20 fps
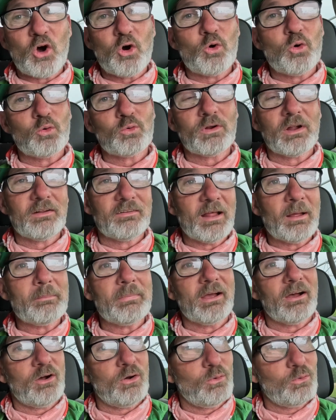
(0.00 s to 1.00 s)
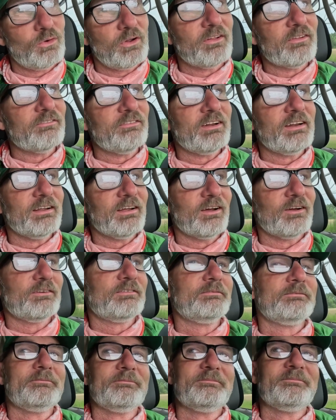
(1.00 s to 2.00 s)
a whole. That'd be a whole nother video.
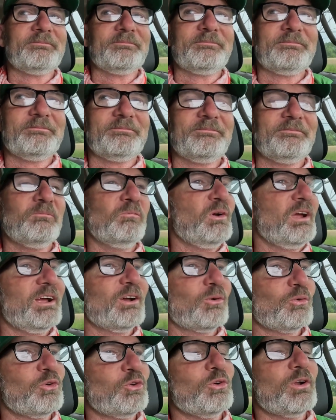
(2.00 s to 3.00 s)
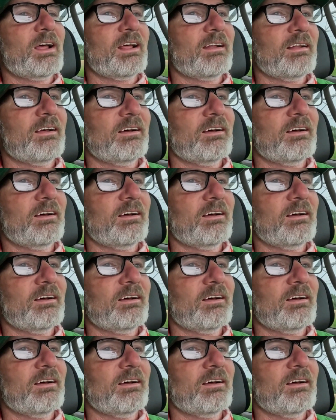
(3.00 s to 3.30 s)
We ain't gonna do that